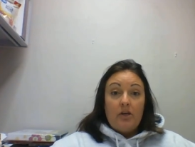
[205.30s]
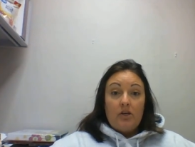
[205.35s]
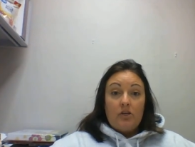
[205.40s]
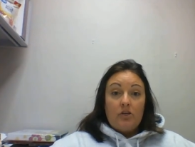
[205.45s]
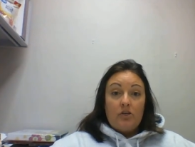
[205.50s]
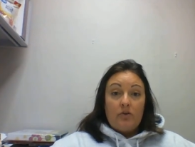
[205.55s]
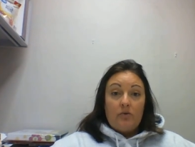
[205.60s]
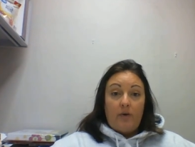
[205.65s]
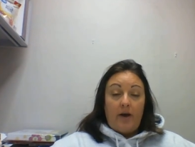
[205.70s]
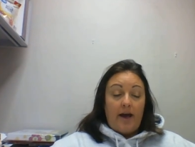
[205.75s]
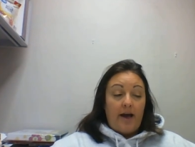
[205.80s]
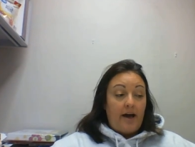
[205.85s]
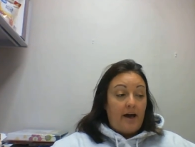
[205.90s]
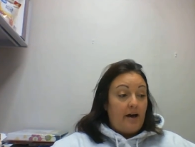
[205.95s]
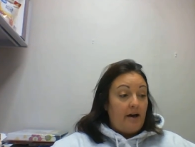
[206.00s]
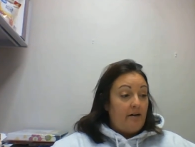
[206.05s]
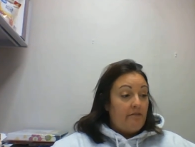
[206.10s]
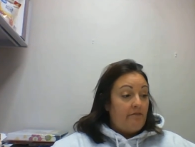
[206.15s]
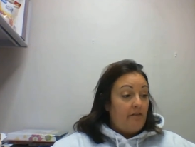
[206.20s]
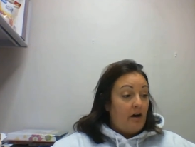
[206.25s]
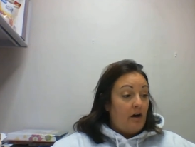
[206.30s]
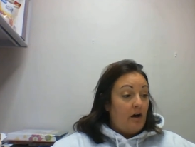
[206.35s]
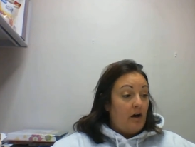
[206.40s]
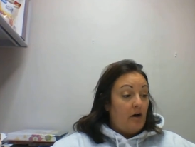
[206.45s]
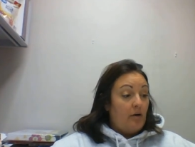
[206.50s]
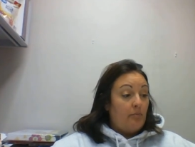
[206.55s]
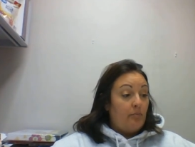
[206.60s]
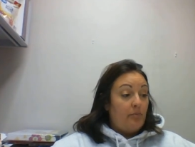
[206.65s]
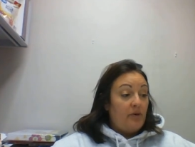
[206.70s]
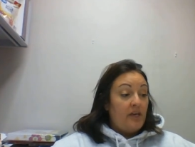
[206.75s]
You have
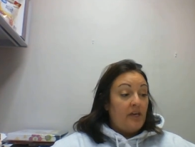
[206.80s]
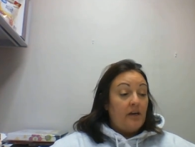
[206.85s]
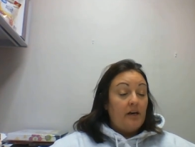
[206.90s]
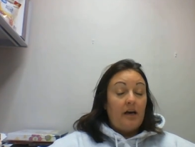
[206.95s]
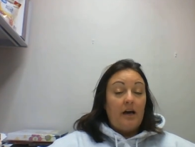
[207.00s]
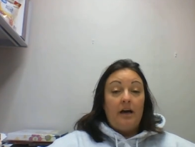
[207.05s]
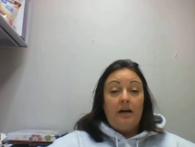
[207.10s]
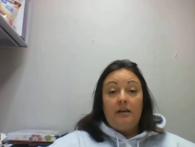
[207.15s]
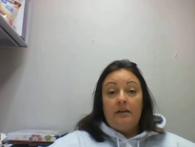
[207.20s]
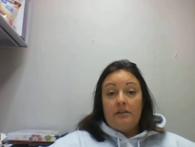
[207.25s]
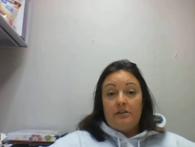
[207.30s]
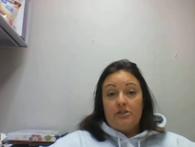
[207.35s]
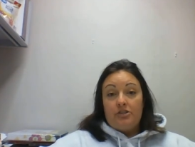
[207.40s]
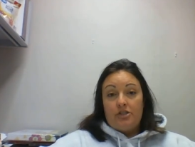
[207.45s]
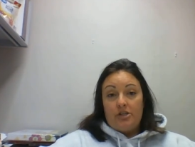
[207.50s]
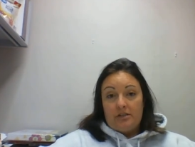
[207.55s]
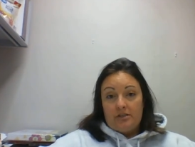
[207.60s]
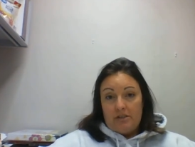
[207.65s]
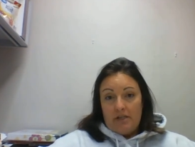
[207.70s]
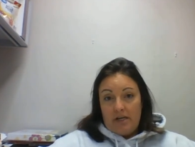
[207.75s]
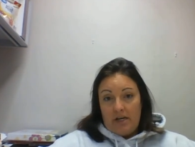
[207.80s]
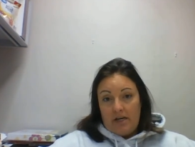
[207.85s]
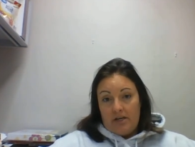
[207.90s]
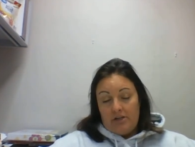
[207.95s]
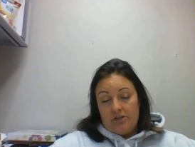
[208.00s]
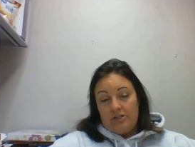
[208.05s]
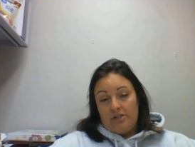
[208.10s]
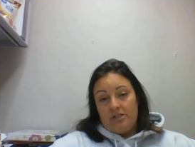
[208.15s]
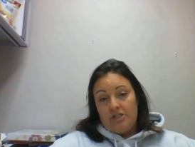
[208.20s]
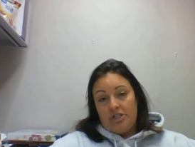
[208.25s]
pica,
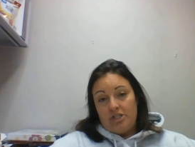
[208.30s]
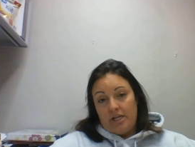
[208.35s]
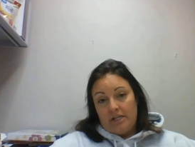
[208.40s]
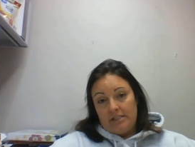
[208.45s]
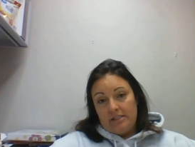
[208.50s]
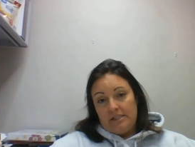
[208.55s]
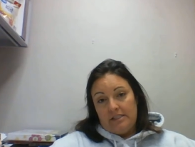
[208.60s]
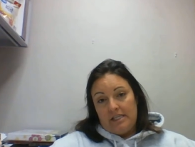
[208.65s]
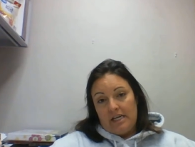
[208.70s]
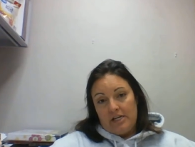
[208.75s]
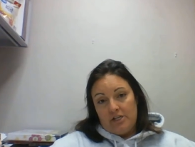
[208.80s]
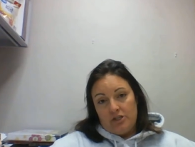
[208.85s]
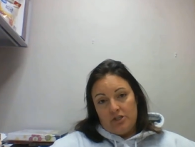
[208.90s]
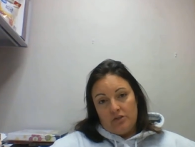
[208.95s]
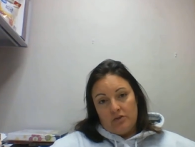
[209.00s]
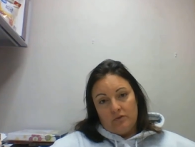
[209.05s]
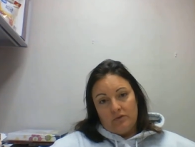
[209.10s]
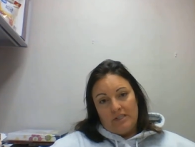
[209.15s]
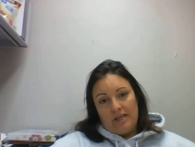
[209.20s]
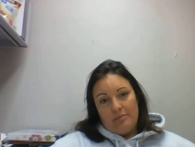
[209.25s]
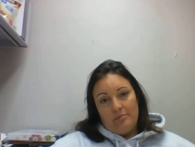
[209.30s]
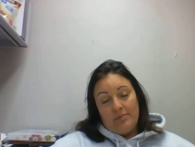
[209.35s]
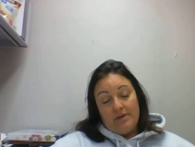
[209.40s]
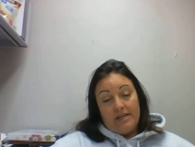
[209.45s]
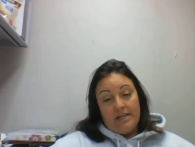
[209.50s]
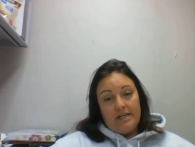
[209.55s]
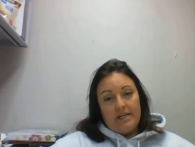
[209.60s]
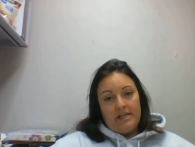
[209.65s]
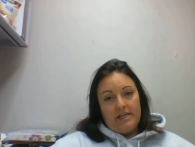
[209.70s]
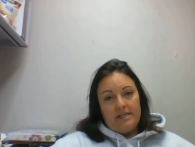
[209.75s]
gestational
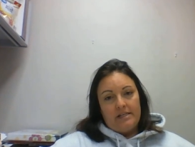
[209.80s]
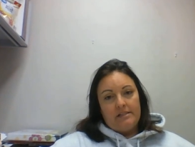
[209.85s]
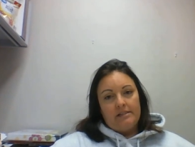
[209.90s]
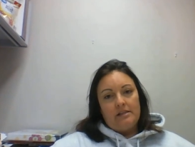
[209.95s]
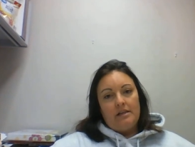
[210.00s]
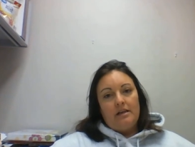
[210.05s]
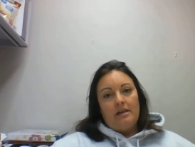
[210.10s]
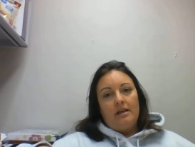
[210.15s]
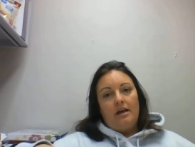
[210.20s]
diabetes,